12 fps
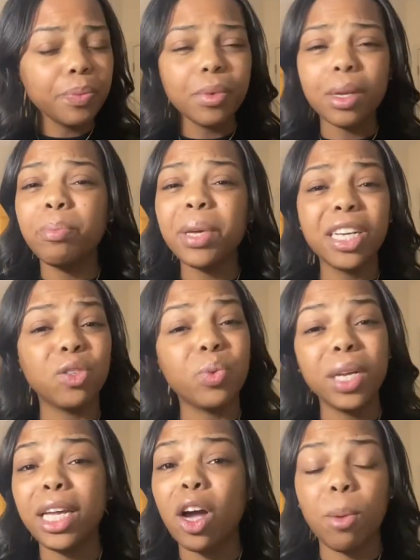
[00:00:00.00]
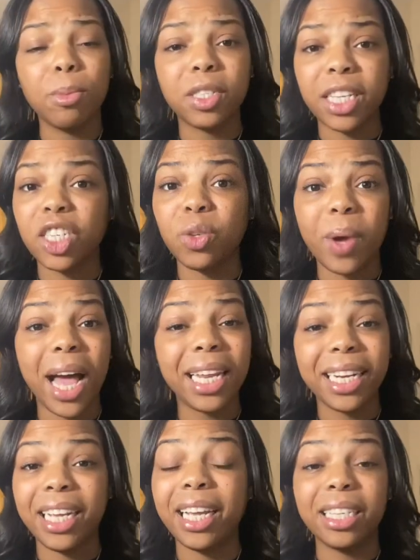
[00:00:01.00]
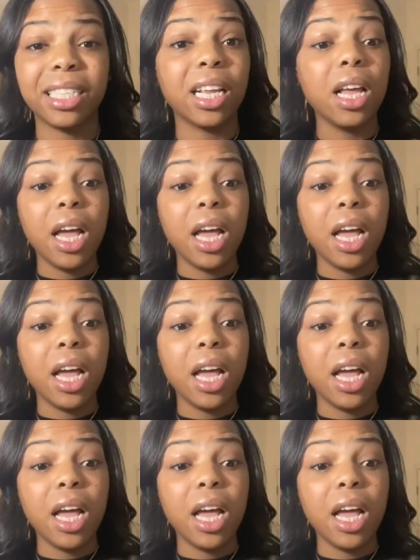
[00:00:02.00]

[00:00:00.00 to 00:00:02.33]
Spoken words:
Because really, homosexuality is